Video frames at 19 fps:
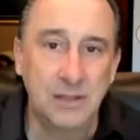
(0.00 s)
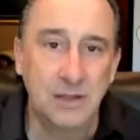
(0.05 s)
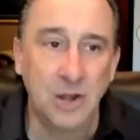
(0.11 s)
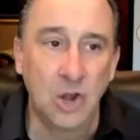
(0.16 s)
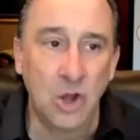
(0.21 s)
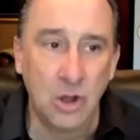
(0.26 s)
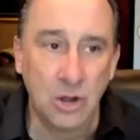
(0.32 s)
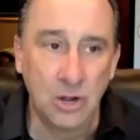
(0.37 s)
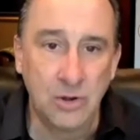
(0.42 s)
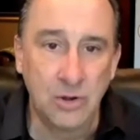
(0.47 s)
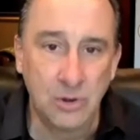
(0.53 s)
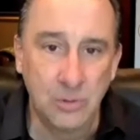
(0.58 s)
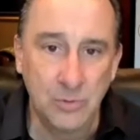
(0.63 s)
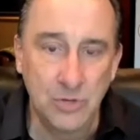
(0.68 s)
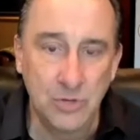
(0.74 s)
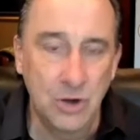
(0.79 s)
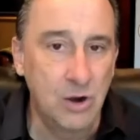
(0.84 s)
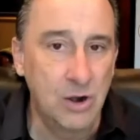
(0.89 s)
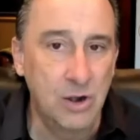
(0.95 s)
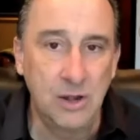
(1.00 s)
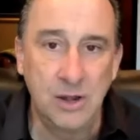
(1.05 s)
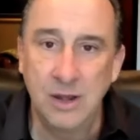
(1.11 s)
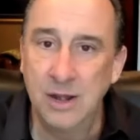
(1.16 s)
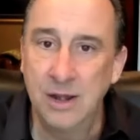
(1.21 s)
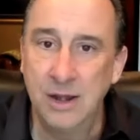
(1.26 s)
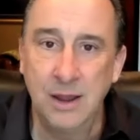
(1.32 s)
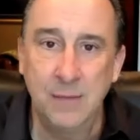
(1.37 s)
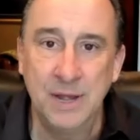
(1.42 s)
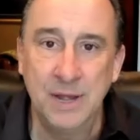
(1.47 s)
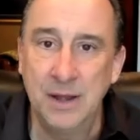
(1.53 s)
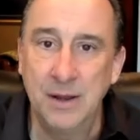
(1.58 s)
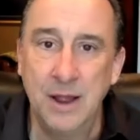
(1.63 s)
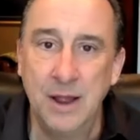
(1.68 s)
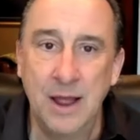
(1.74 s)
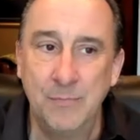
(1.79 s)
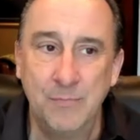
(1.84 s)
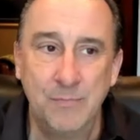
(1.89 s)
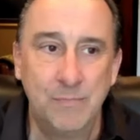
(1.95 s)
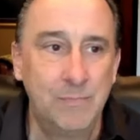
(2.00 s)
long term chart, and I mean, I,